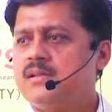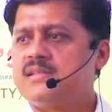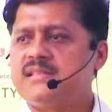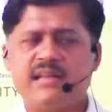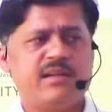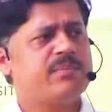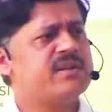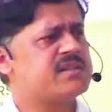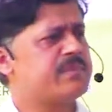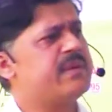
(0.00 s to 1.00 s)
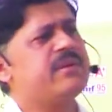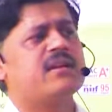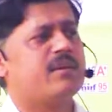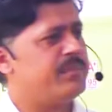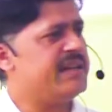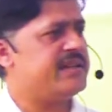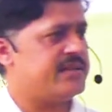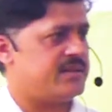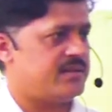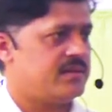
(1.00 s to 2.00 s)
Syllabus may be
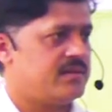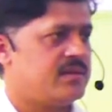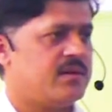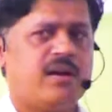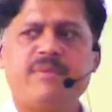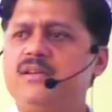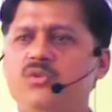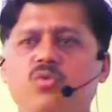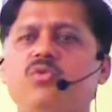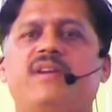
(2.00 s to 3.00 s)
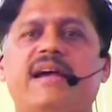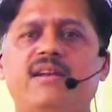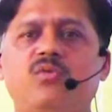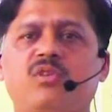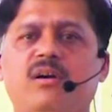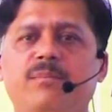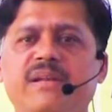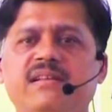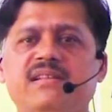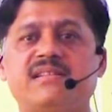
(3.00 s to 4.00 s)
completed. I mean, don't try to
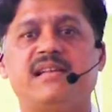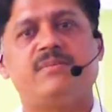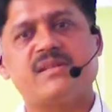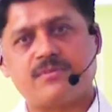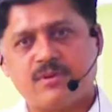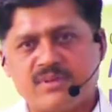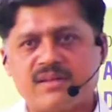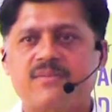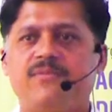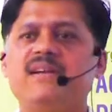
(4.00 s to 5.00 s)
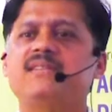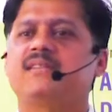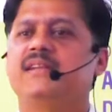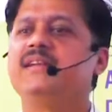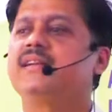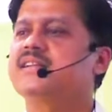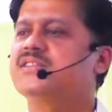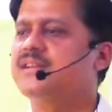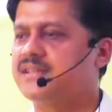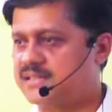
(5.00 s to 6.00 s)
complete the syllabus from the first
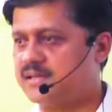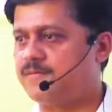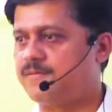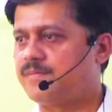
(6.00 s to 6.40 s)
interaction itself.